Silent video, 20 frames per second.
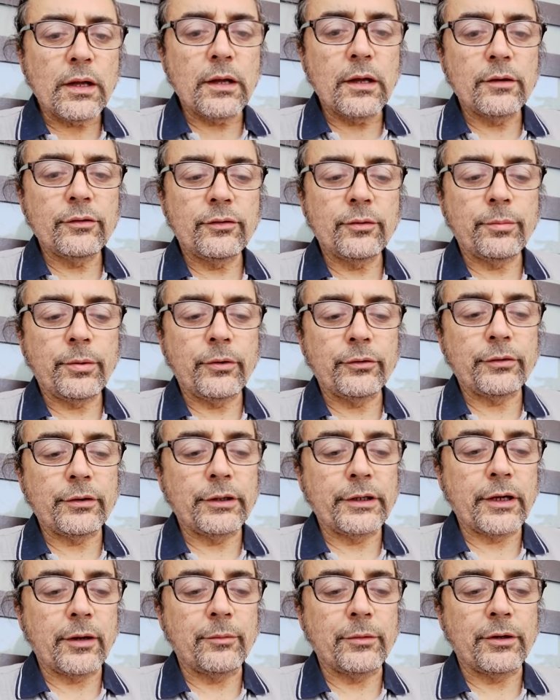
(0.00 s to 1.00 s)
And
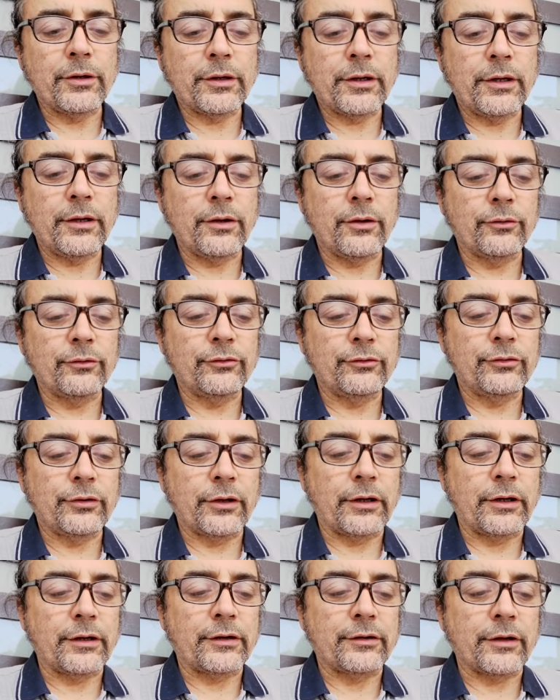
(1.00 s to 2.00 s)
supposedly I'm on a
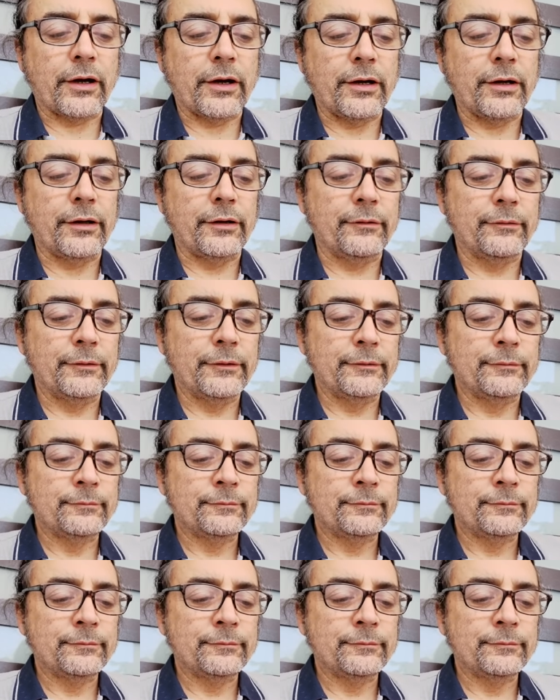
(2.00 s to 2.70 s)
ketogenic diet.